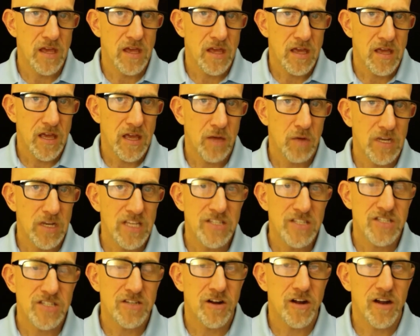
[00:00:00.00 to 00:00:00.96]
And when he
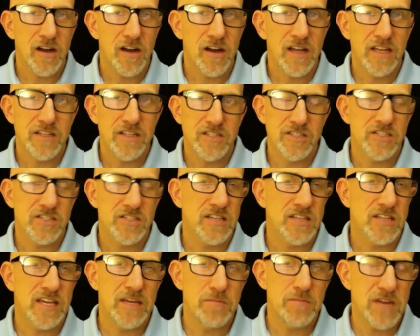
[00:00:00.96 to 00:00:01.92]
started, he
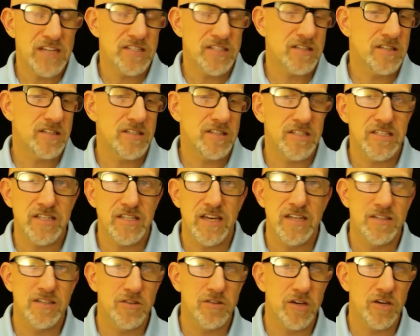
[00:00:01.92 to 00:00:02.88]
basically just
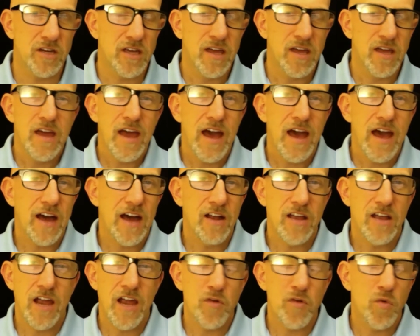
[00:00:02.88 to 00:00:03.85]
says, look,
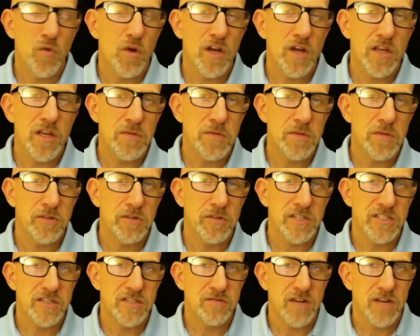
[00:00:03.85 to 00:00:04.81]
every one of you people
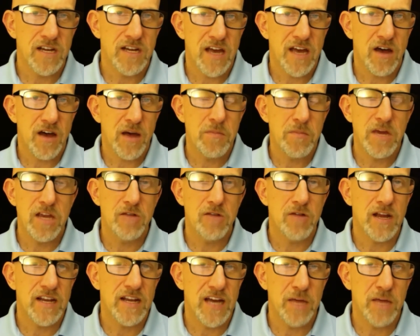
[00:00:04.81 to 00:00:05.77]
listening right now, I'll bet you
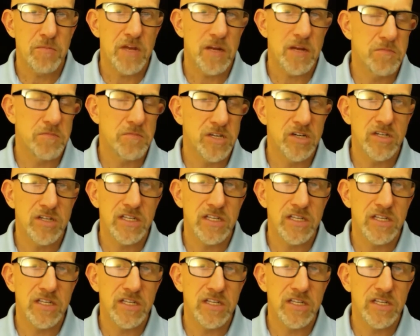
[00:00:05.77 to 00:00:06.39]
right now, I bet $1 million